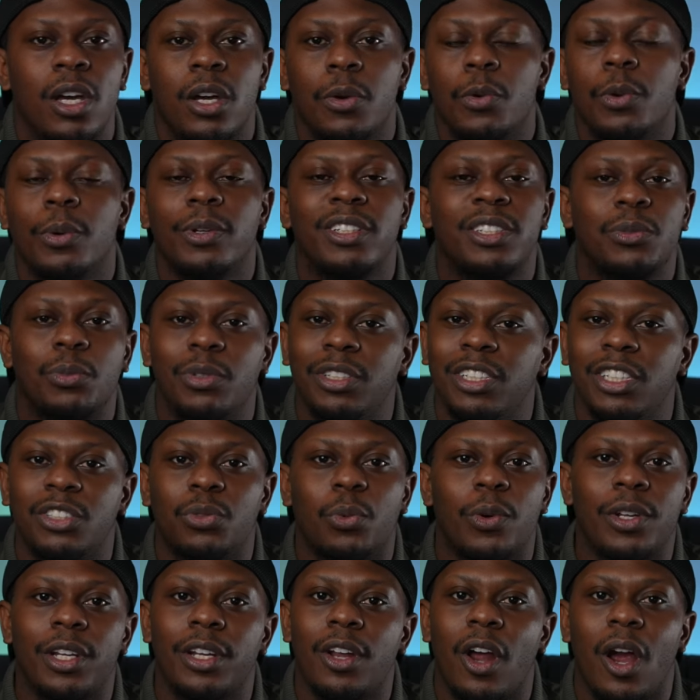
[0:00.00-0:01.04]
We just
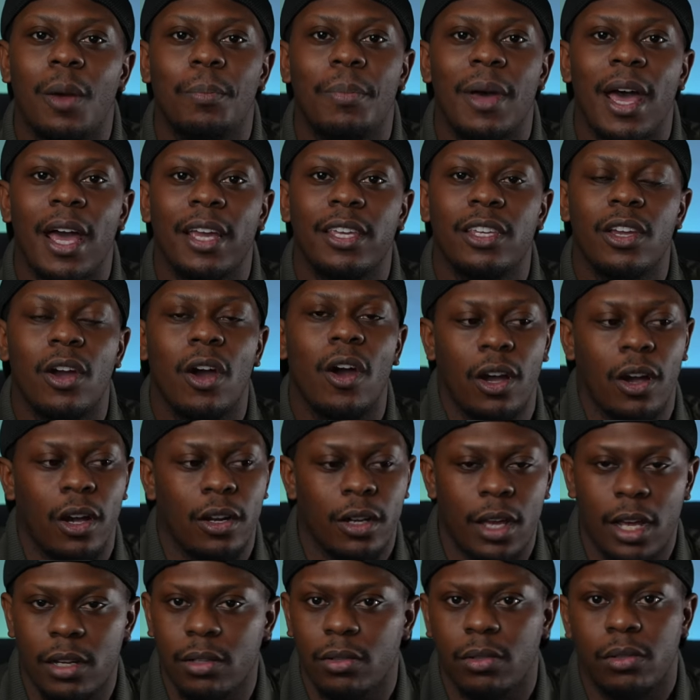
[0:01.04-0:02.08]
went in our backyard.
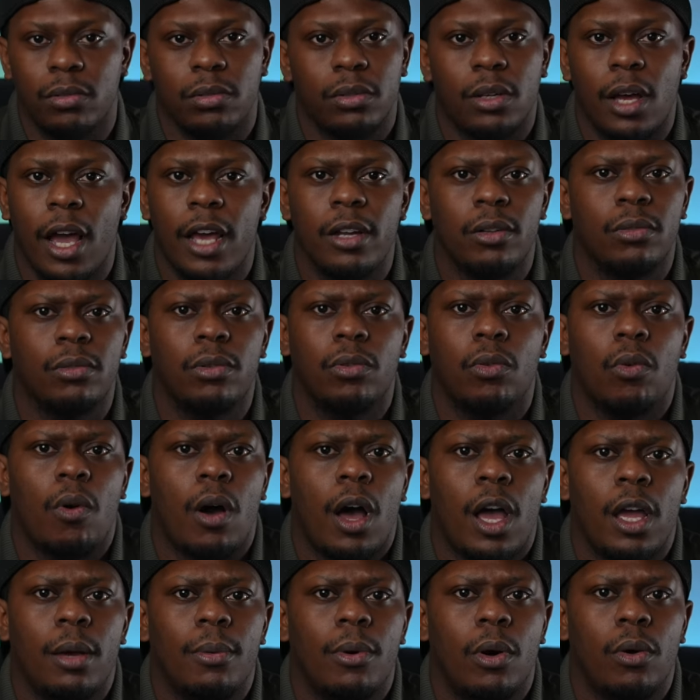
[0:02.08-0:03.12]
I don't know
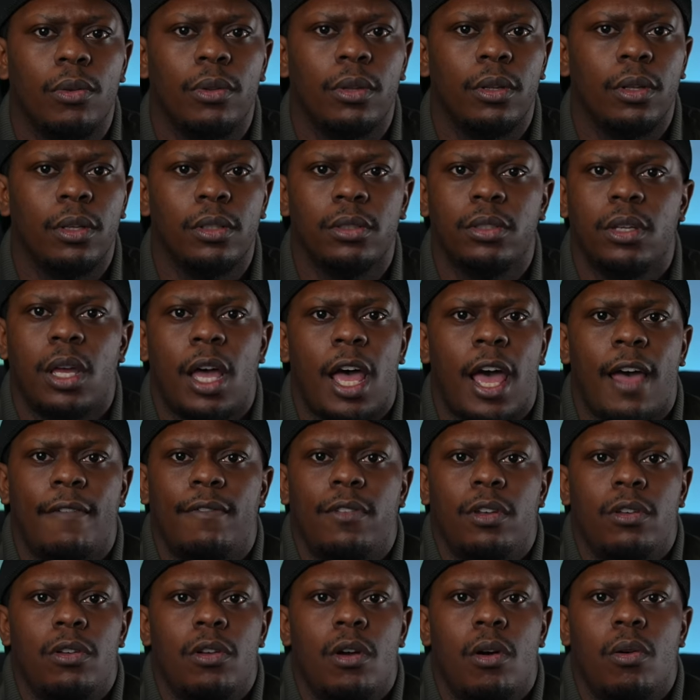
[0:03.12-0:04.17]
why I'm holding this. I have
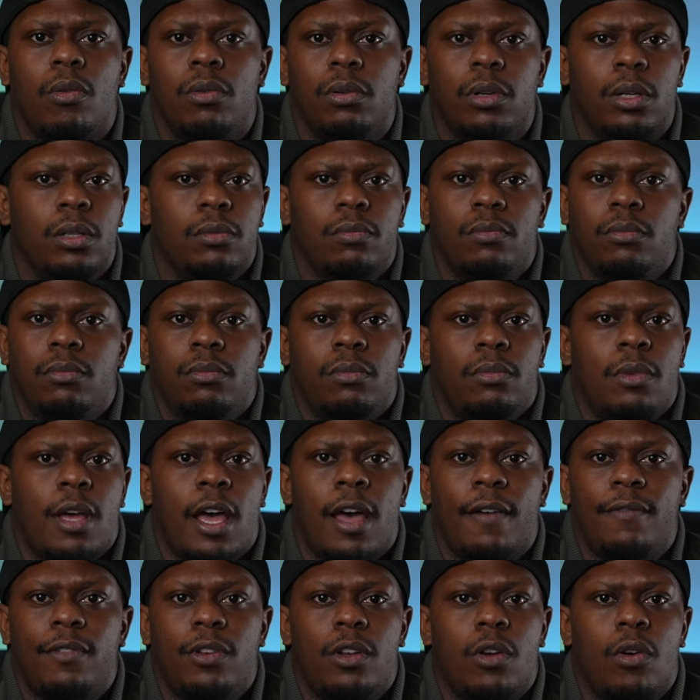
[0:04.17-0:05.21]
no
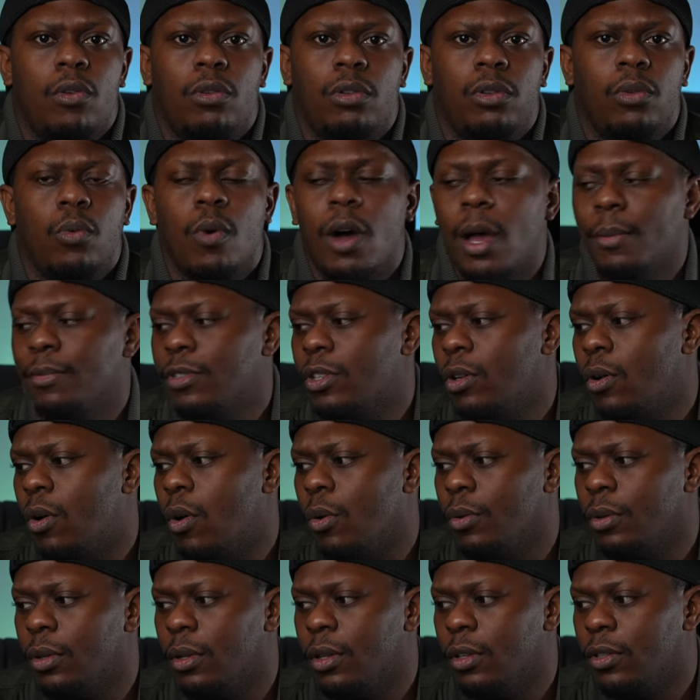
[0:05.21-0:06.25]
clue why I'm still
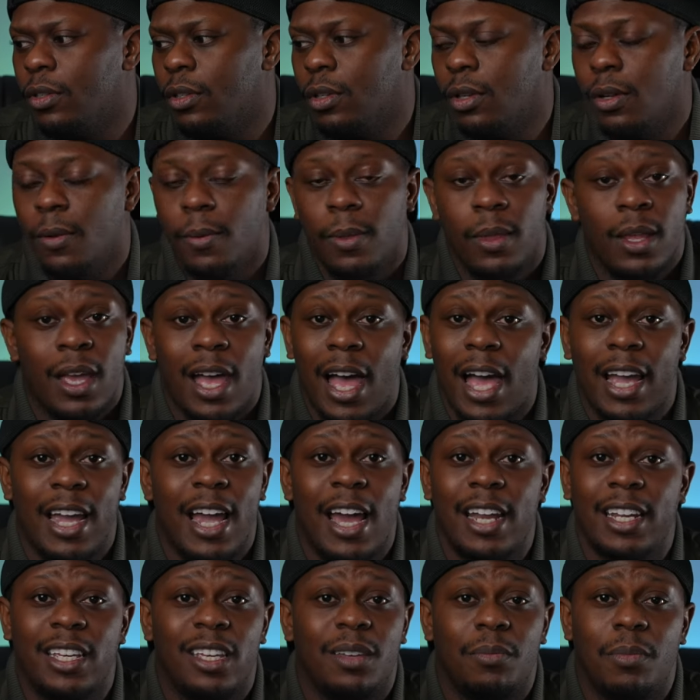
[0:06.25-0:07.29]
holding this. I
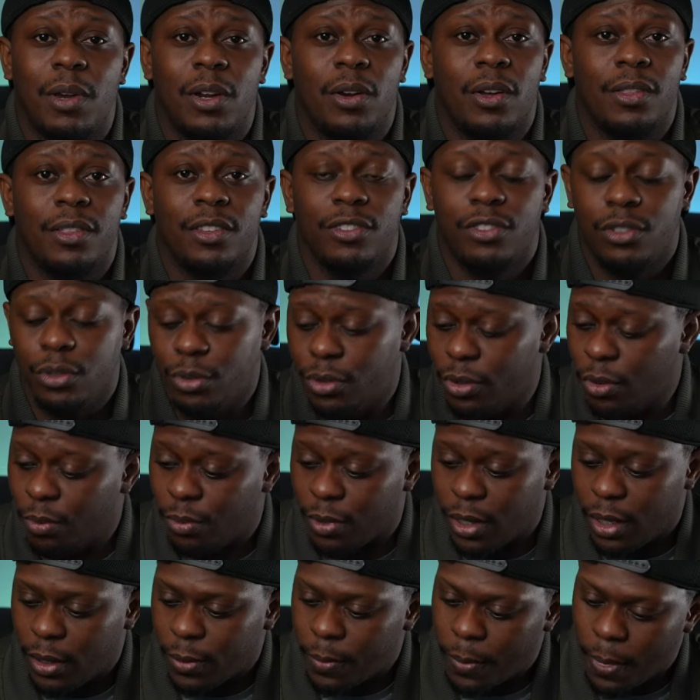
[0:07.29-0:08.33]
gotta get better at this YouTube
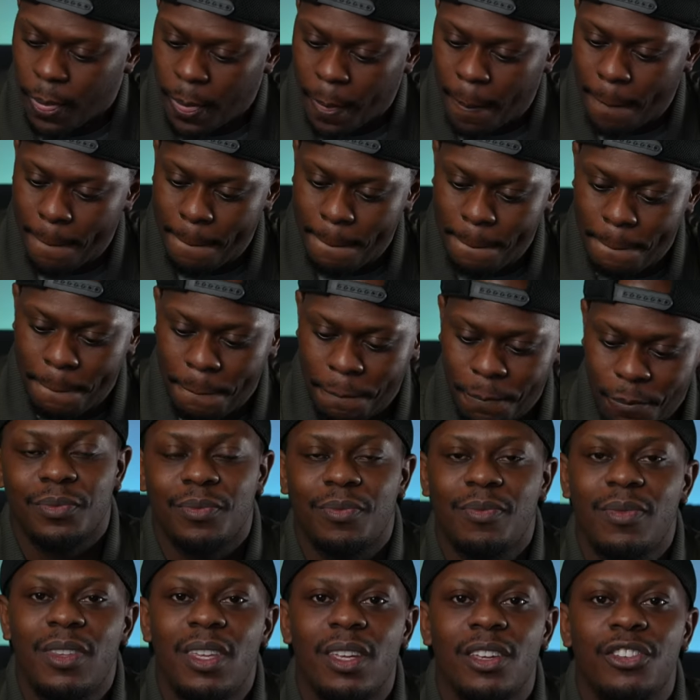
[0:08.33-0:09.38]
thing.
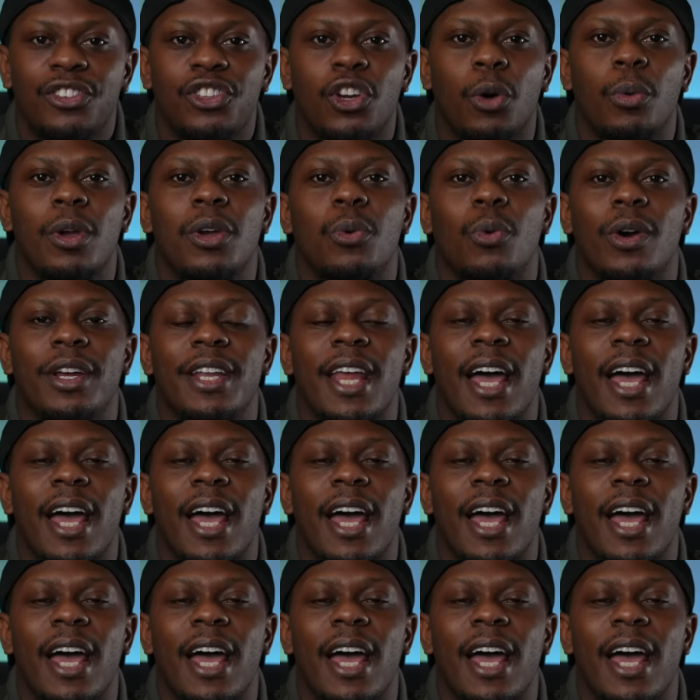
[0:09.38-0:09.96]
So we went